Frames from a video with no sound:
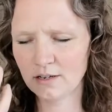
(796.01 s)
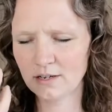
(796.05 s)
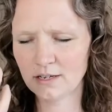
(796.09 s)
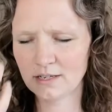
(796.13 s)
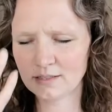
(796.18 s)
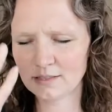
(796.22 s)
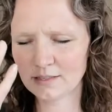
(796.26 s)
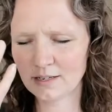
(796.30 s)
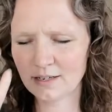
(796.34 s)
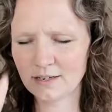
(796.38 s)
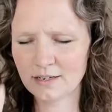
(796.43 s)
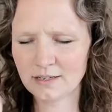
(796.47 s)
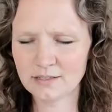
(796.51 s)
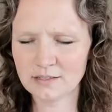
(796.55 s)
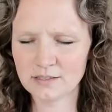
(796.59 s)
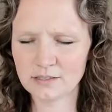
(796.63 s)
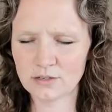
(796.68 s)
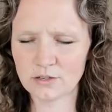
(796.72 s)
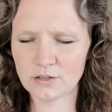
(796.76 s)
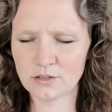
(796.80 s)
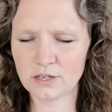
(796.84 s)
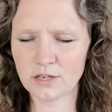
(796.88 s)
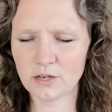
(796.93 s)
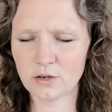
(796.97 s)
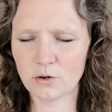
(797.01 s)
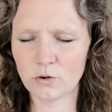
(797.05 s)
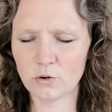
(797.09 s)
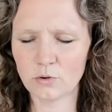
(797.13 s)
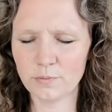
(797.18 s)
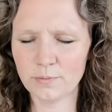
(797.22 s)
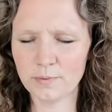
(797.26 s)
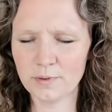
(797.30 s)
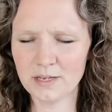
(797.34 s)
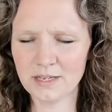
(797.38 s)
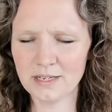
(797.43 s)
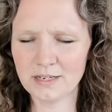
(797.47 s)
it's not necessarily
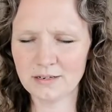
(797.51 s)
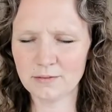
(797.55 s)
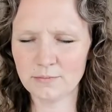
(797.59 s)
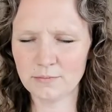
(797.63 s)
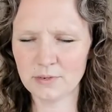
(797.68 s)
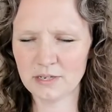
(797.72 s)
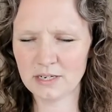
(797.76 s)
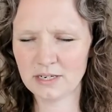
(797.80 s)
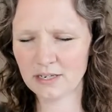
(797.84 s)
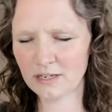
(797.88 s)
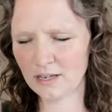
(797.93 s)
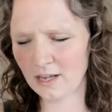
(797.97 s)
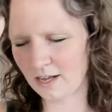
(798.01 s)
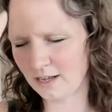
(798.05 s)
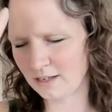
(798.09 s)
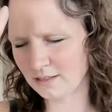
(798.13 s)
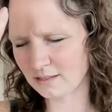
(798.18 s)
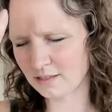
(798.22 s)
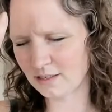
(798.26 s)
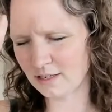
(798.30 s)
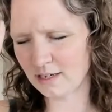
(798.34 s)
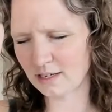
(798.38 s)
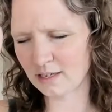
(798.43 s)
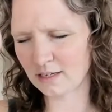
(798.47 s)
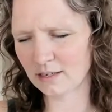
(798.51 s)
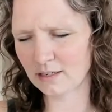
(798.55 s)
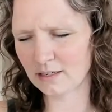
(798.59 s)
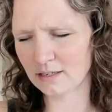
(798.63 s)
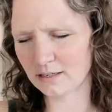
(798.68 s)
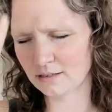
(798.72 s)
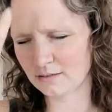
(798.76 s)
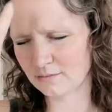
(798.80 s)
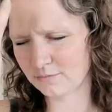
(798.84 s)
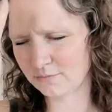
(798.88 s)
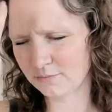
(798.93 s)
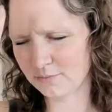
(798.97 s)
open, but it has like
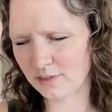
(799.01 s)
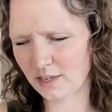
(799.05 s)
a,